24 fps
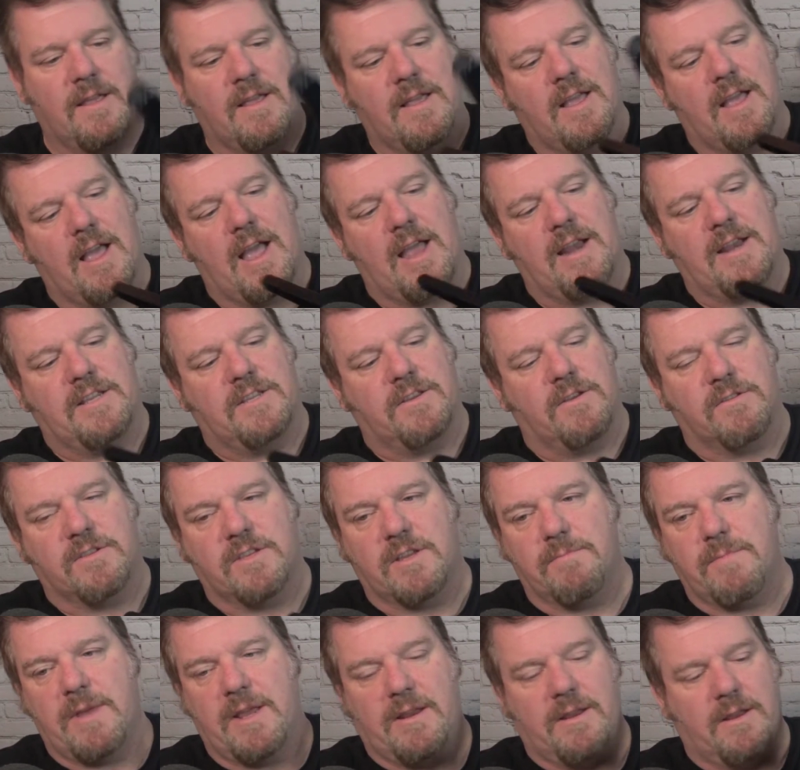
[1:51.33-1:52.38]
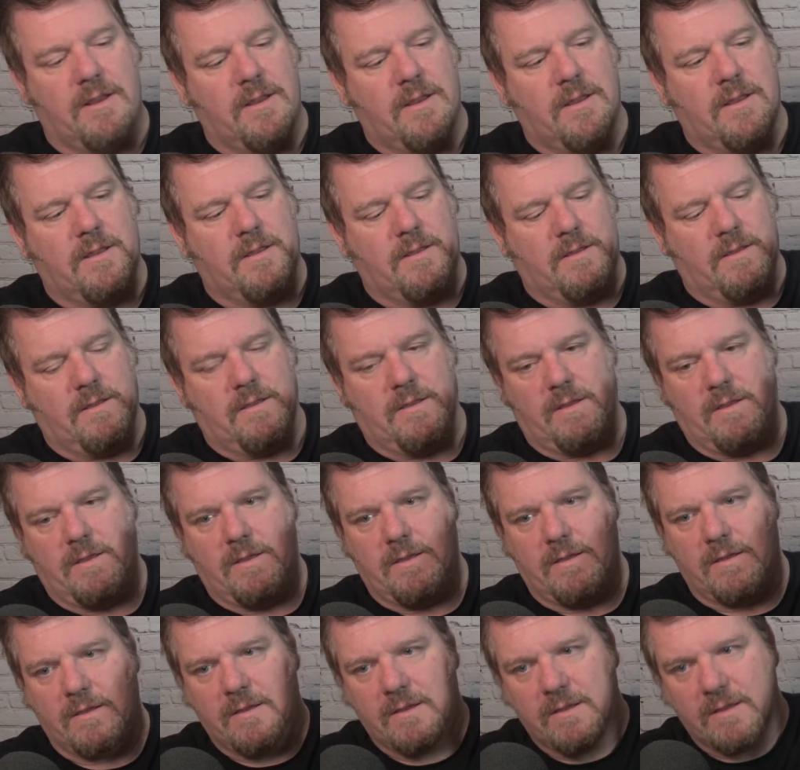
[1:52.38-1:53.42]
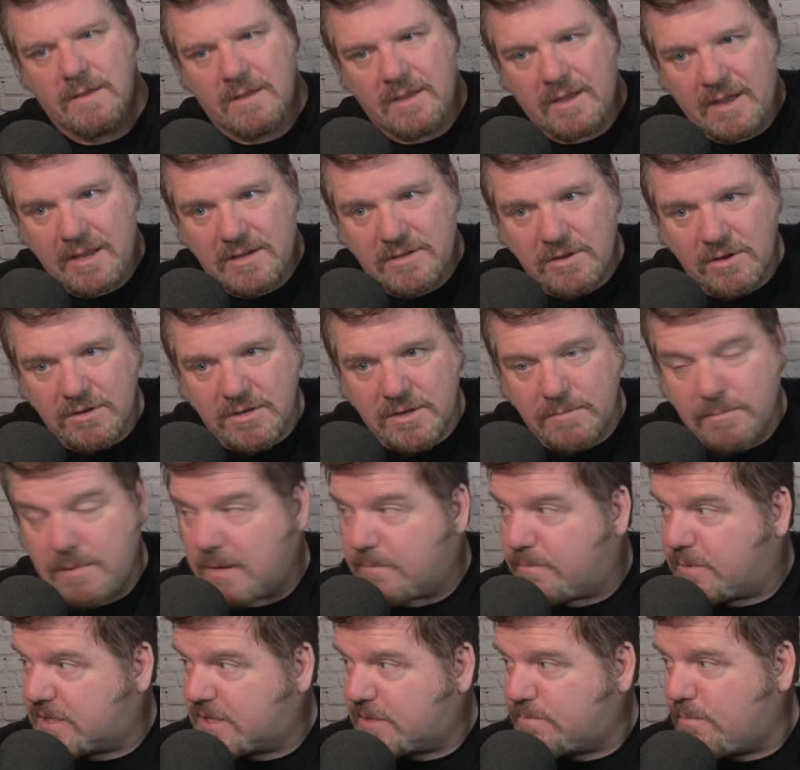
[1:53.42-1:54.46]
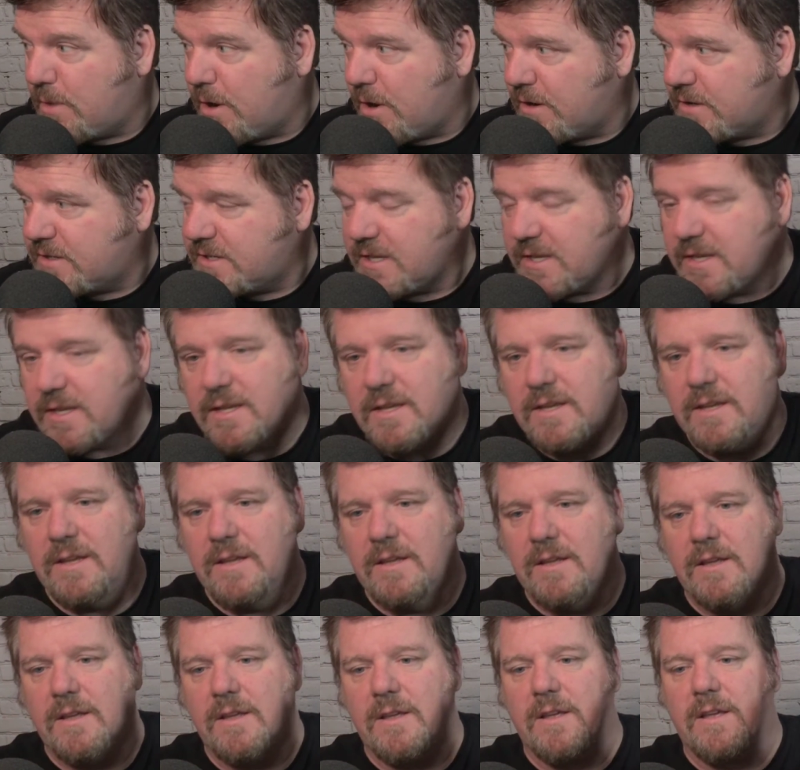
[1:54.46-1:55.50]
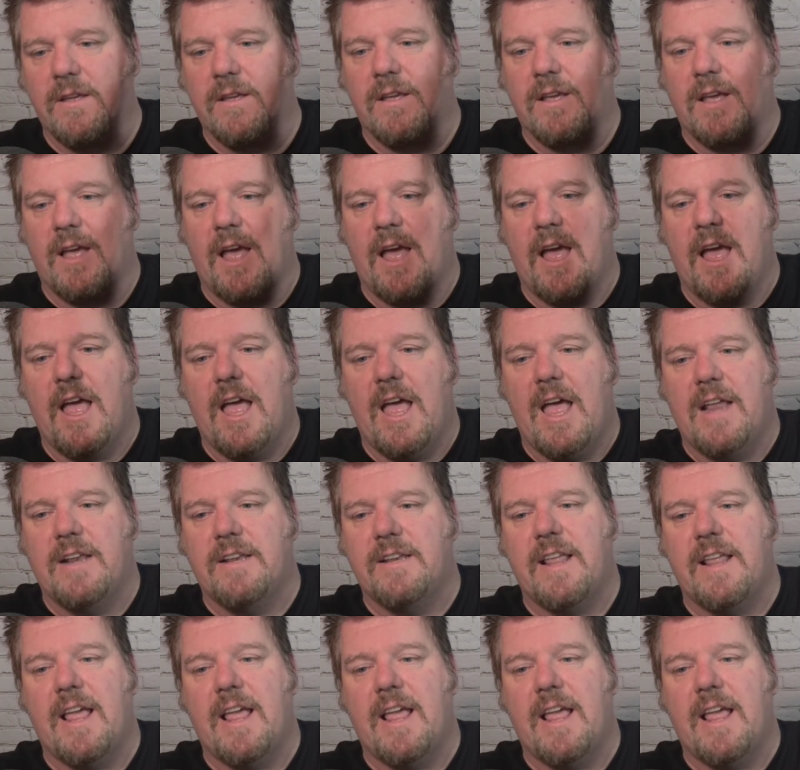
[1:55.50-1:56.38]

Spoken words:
and it's also made. It's also made by Smarty, and